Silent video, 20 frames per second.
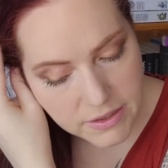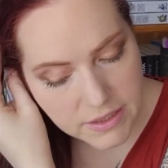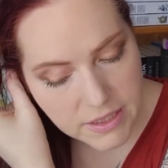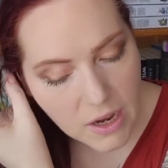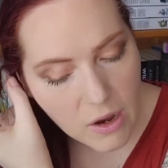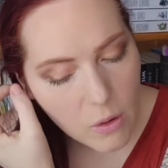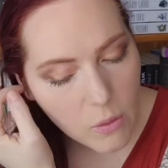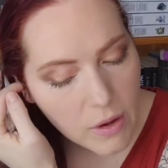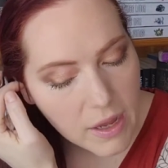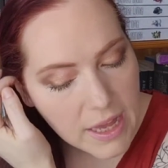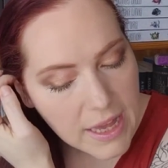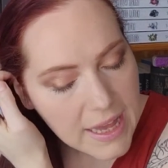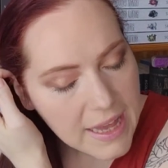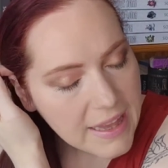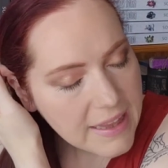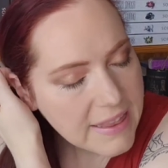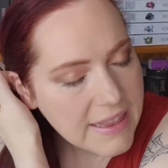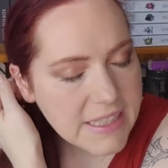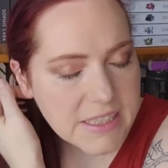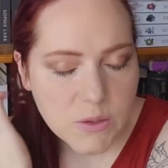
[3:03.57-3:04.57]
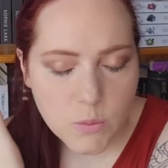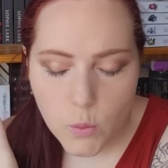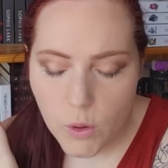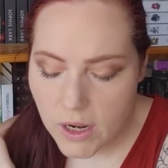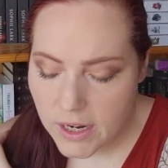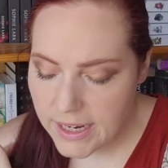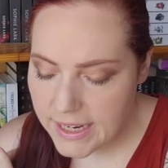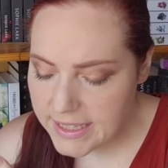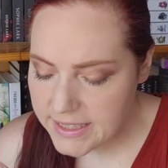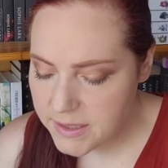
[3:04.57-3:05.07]
So this
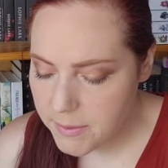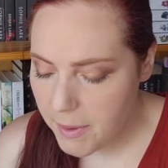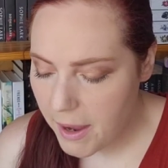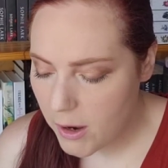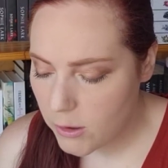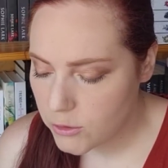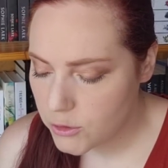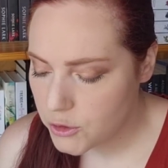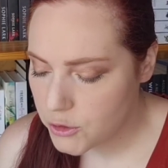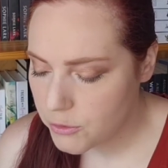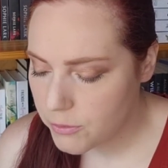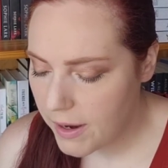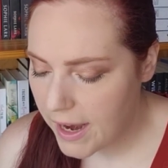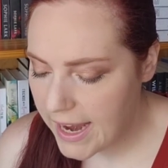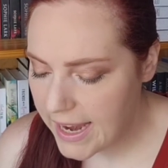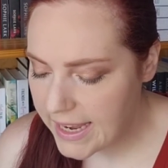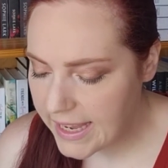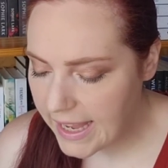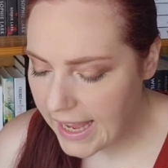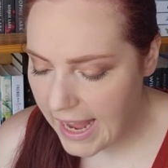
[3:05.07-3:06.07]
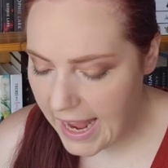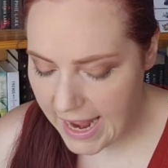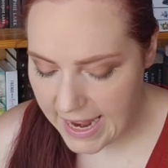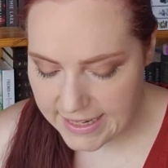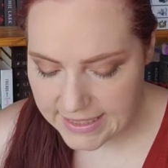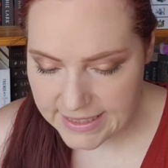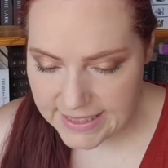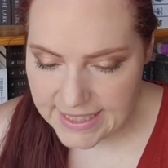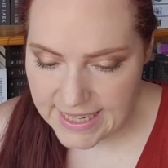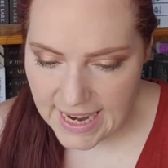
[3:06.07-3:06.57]
one is about Drake
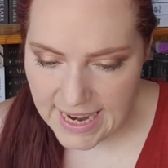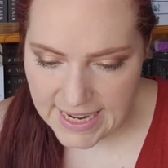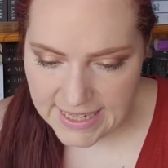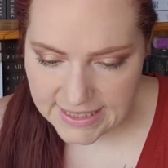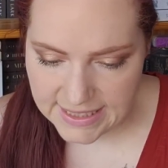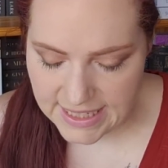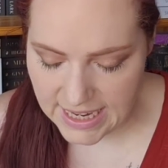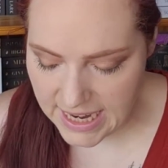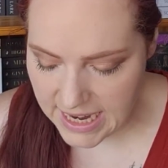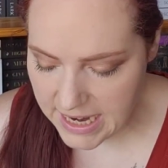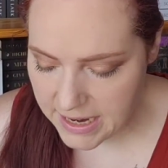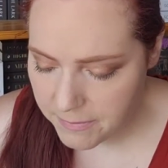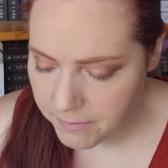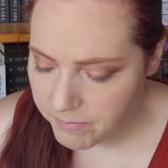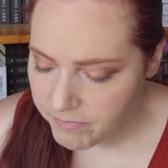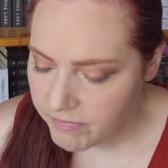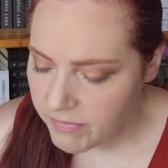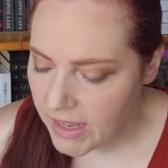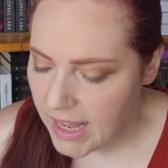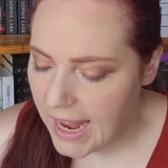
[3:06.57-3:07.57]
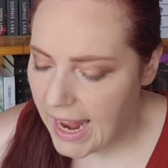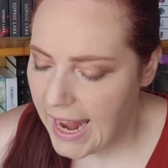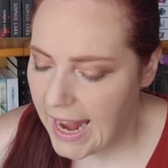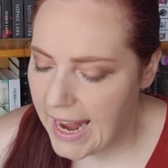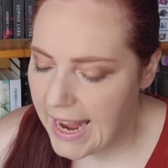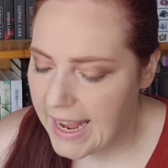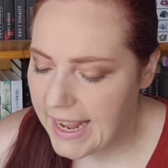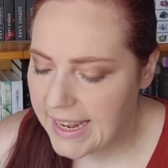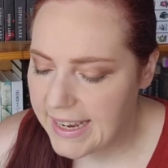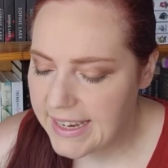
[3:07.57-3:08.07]
and Daisy,
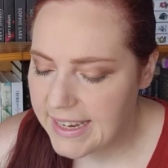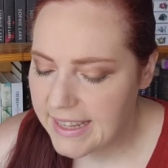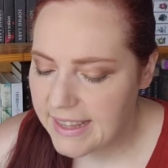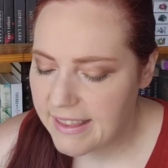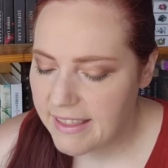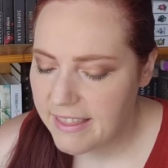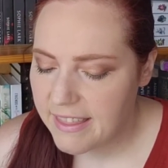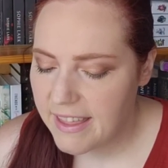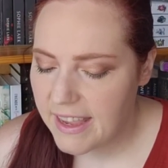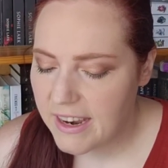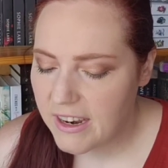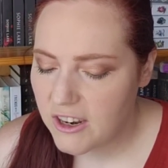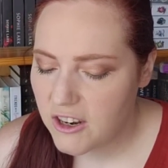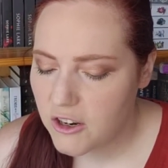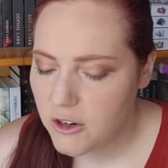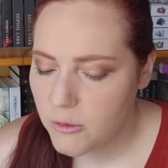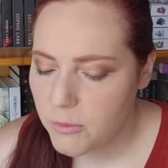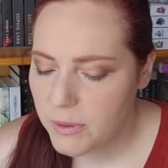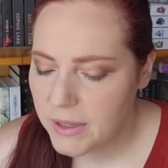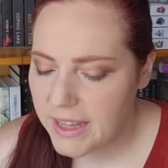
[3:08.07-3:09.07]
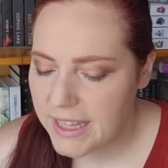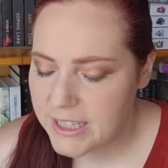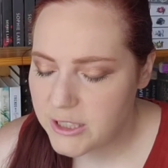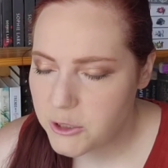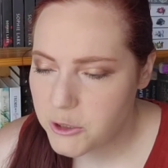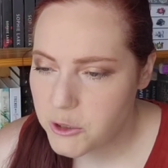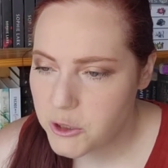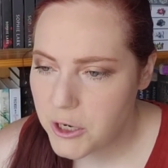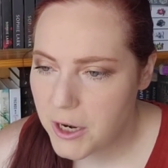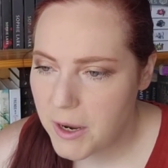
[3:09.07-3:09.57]
and their
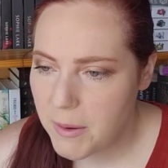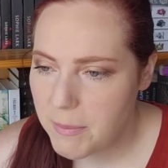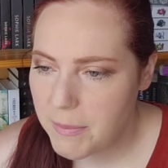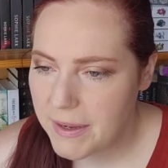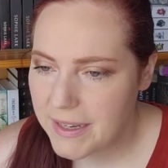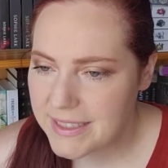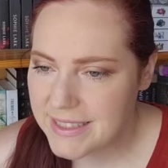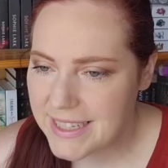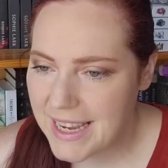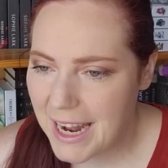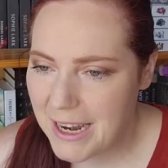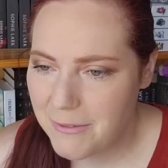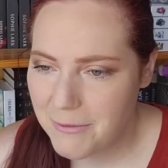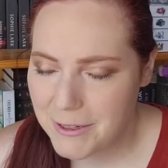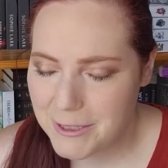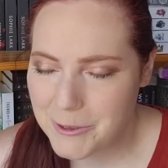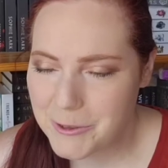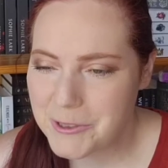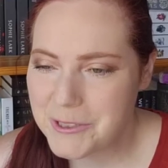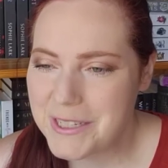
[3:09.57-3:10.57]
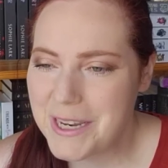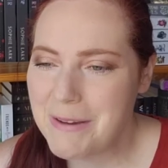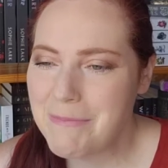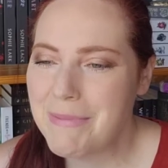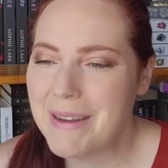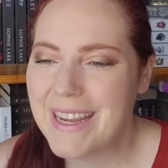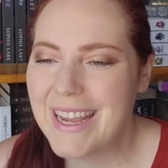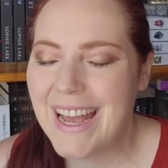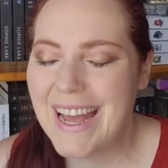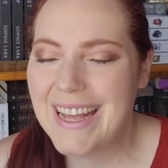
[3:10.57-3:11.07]
relationship is kind of
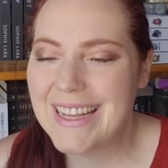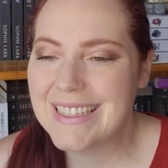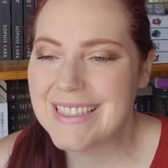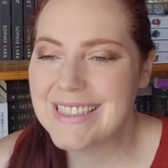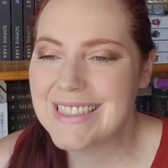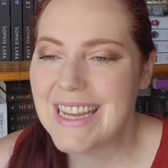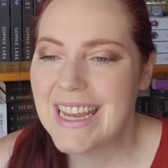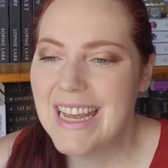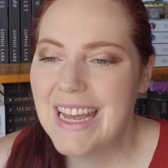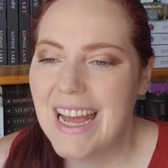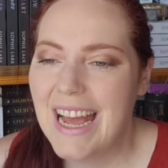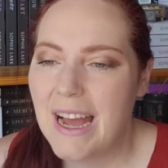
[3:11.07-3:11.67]
interesting because